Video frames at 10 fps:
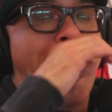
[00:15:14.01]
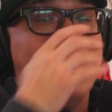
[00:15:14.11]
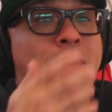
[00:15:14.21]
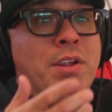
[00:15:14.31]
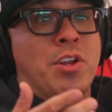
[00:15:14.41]

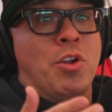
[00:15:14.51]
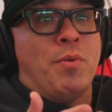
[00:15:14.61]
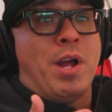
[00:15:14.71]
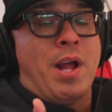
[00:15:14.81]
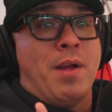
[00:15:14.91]

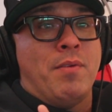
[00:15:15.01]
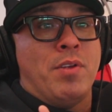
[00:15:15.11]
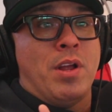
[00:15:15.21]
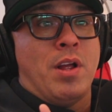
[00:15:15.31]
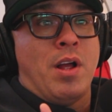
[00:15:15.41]

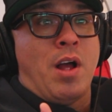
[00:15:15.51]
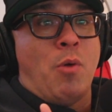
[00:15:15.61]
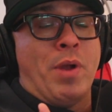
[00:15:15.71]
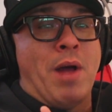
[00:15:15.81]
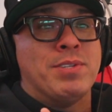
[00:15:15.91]

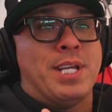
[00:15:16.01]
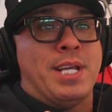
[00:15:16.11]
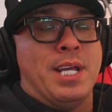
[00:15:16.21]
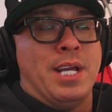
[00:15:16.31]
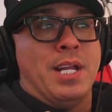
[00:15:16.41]
When I was a
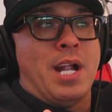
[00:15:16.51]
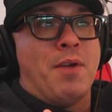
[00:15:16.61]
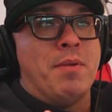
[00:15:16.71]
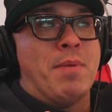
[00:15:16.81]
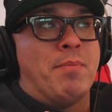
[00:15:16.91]
kid,
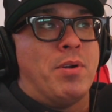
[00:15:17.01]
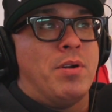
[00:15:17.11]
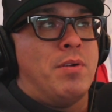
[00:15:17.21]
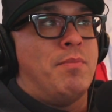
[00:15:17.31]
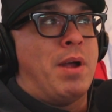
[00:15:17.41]
I
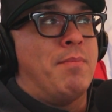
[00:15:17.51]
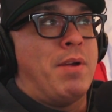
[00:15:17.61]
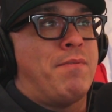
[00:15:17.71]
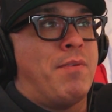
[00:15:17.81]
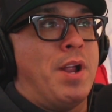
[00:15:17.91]
remember
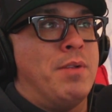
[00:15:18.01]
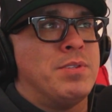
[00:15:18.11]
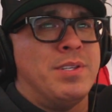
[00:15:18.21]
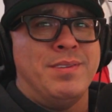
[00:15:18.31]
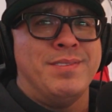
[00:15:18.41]
my friend. It
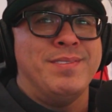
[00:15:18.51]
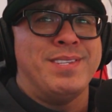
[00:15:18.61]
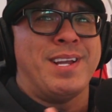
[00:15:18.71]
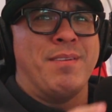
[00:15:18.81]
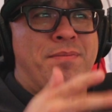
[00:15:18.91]
was
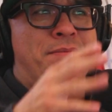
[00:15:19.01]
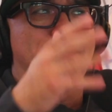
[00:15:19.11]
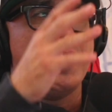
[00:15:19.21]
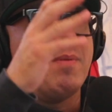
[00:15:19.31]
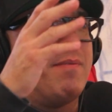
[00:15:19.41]
like a
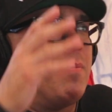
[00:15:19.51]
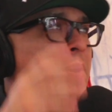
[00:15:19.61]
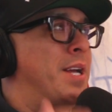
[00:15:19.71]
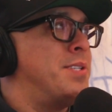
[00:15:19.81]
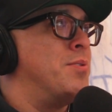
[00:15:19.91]
friend of mine
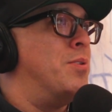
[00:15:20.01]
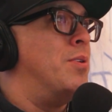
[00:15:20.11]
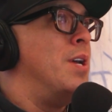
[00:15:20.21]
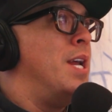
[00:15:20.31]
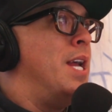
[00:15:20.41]
from high
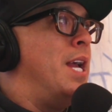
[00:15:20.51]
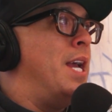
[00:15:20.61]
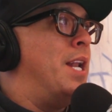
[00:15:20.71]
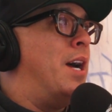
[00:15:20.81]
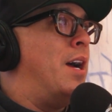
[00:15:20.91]
school,
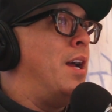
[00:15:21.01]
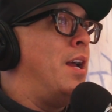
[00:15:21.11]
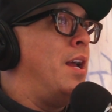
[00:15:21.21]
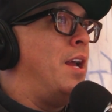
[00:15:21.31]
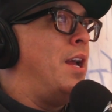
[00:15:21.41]
and I
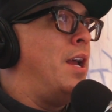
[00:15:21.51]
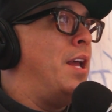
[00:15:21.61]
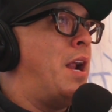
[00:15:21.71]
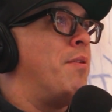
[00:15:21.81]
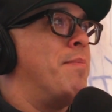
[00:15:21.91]

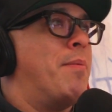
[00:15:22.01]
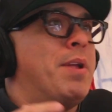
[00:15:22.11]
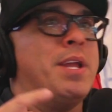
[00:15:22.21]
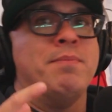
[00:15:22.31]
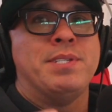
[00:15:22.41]

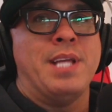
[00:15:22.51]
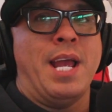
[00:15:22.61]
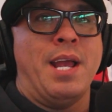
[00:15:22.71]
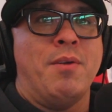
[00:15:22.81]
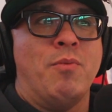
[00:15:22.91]
remember him
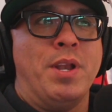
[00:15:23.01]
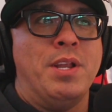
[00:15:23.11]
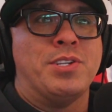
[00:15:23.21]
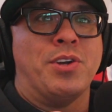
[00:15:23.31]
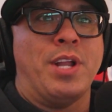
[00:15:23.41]
saying when
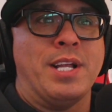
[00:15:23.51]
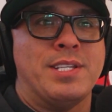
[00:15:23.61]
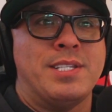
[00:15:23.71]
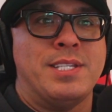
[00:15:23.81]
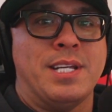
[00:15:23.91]
he turned
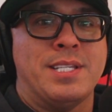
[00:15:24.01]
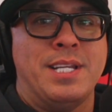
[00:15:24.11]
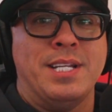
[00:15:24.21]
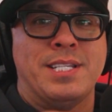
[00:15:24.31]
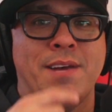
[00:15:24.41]
like
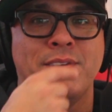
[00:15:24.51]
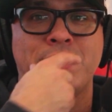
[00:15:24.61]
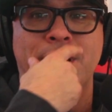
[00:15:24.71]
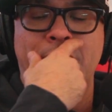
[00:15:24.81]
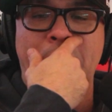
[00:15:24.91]
16,
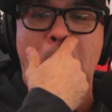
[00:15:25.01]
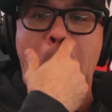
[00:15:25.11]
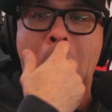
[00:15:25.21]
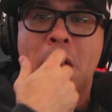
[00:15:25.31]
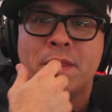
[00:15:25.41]
17,
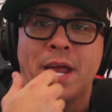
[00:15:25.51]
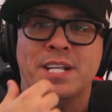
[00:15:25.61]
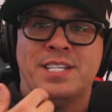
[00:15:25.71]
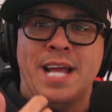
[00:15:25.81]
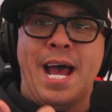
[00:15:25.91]

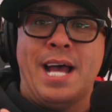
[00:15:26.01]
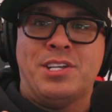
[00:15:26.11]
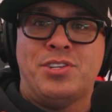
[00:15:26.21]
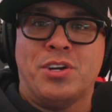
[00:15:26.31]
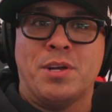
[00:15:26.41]
that his
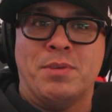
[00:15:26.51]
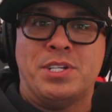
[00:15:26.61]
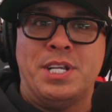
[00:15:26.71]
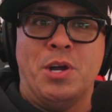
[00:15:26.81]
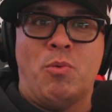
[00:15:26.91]
dad took him
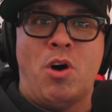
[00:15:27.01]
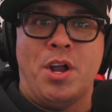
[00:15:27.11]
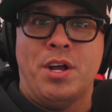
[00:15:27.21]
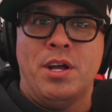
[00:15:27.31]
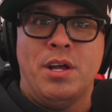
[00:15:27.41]
to
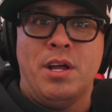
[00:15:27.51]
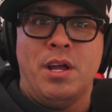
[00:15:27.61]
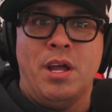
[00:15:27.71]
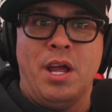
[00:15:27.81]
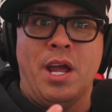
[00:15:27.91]
Tijuana,
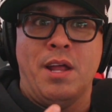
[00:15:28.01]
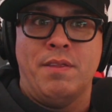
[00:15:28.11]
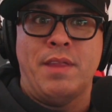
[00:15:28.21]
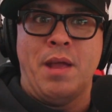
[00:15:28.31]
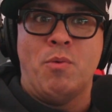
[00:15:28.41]

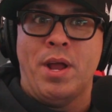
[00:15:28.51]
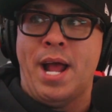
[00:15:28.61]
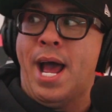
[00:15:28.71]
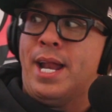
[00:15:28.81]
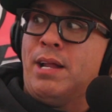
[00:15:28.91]
and they
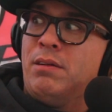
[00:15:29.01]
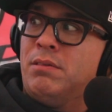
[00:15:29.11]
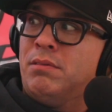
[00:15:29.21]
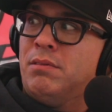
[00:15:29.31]
went at it.